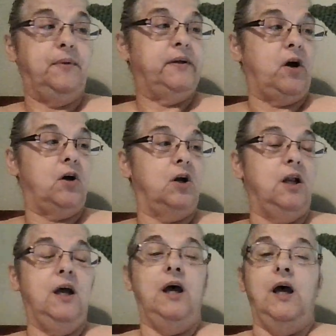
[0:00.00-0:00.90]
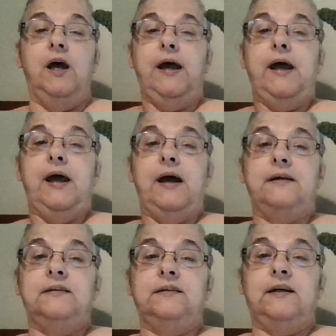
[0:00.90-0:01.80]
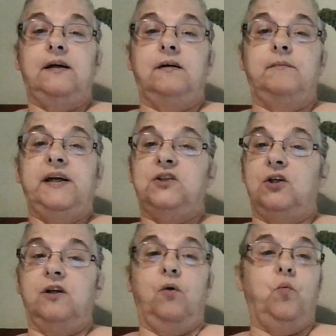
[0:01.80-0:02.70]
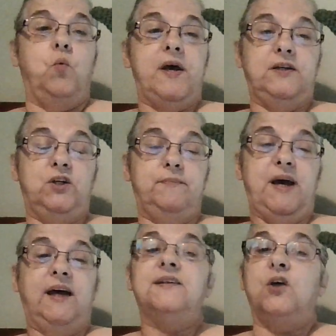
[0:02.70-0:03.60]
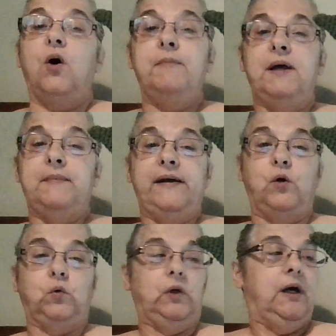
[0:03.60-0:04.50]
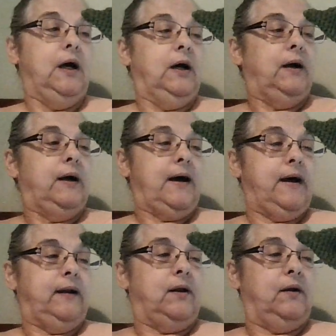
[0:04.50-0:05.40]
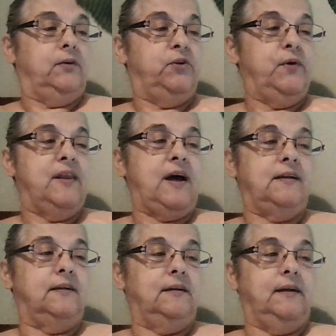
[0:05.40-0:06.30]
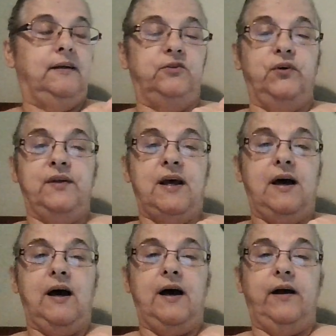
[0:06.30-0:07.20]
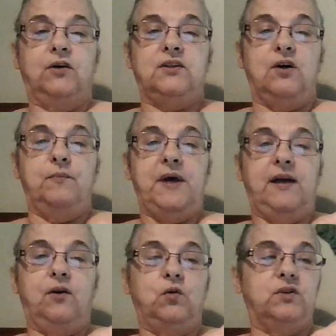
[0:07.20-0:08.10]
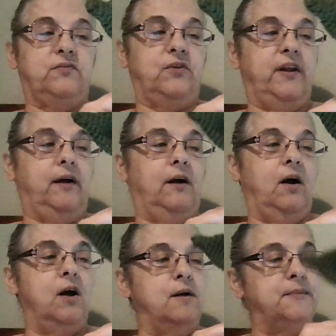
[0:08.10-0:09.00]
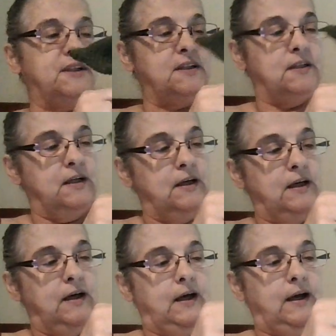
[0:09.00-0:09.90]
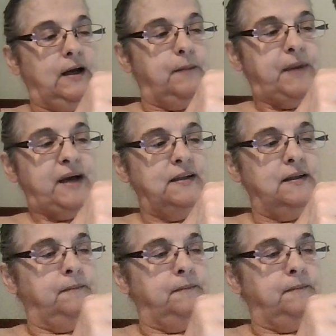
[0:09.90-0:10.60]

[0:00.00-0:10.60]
of yarn, and um, it turned out way too big, so I made my own. And doing that, in doing that, I also made holes for the arms and the button,